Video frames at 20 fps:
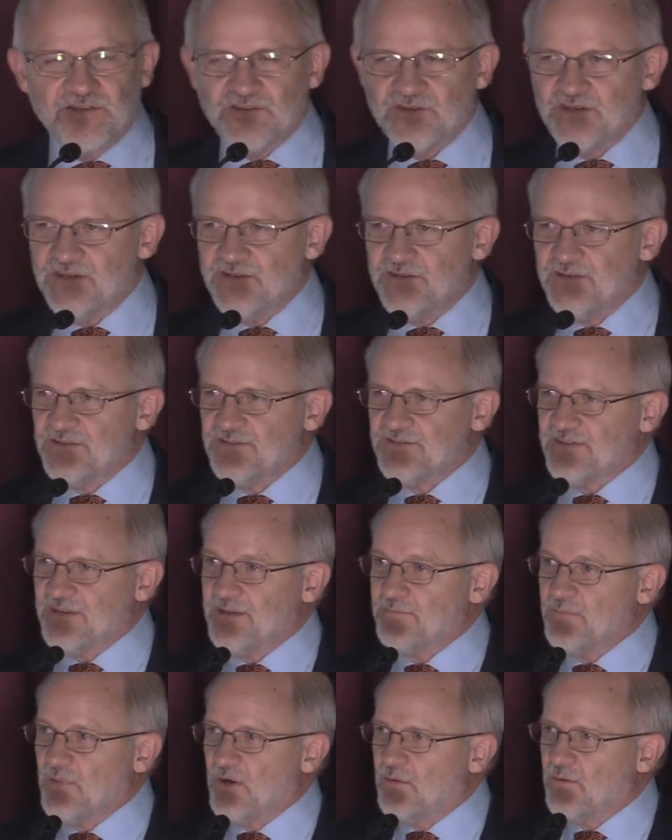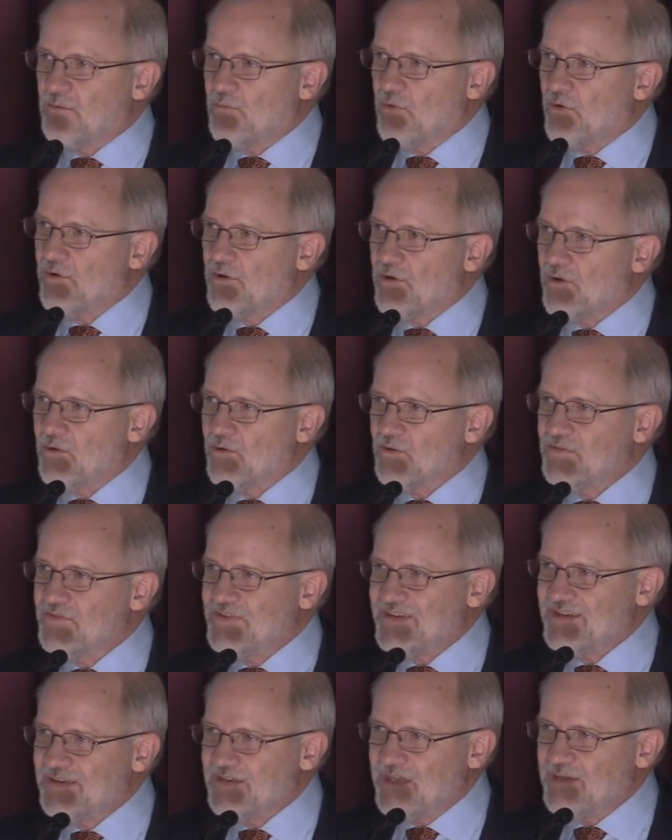it is a moral
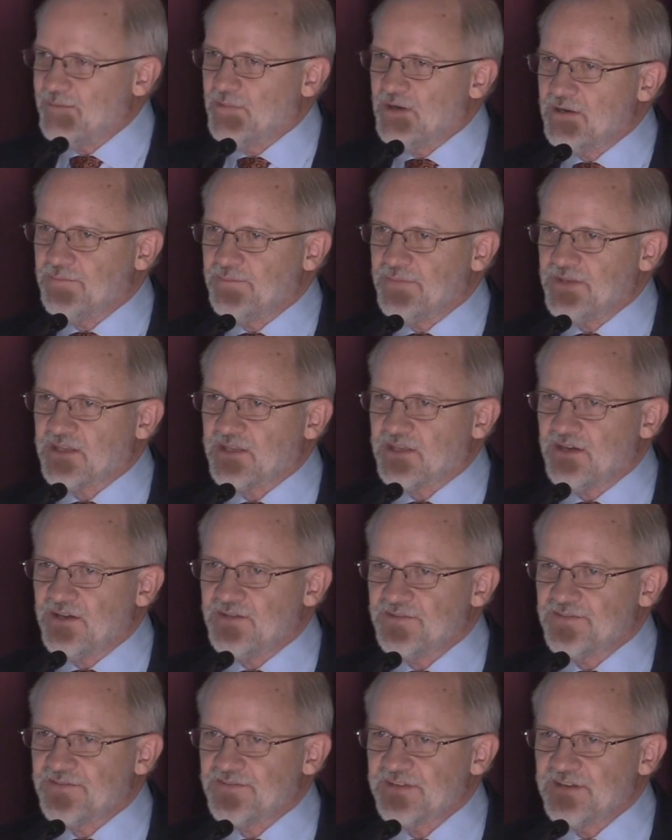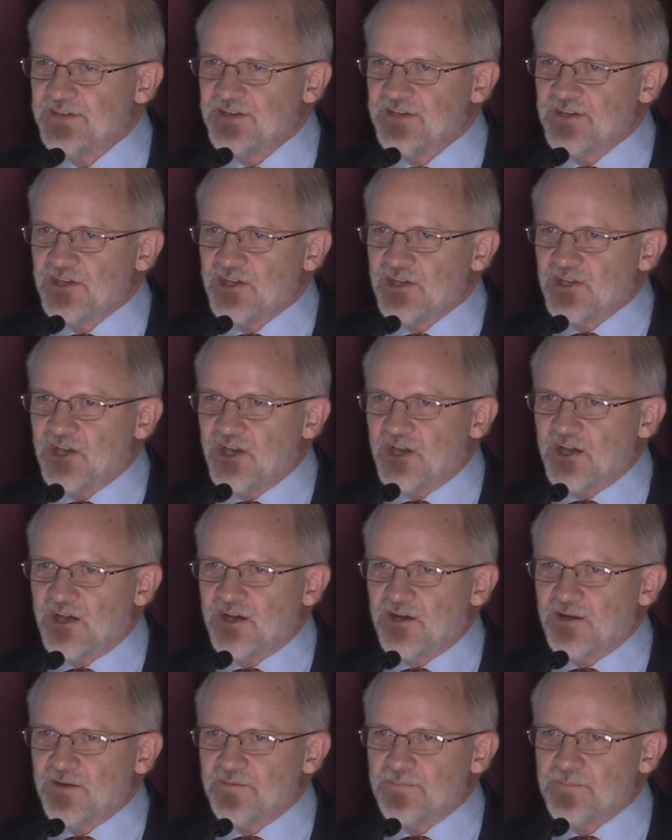dilemma because
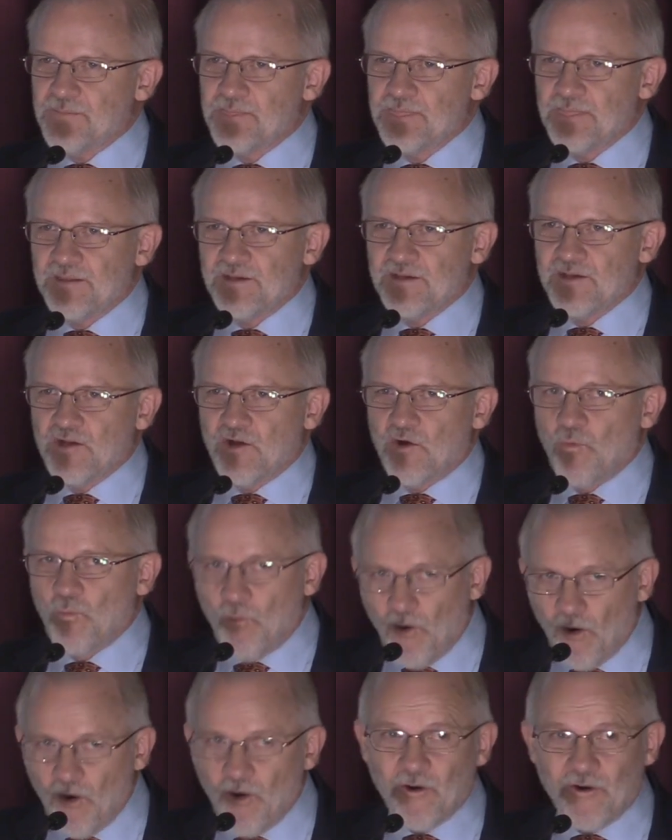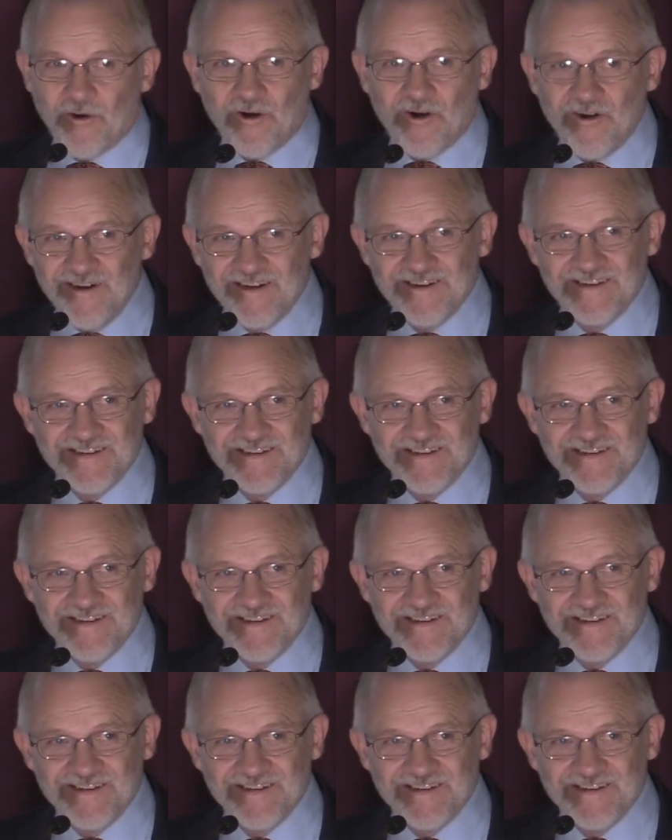um, war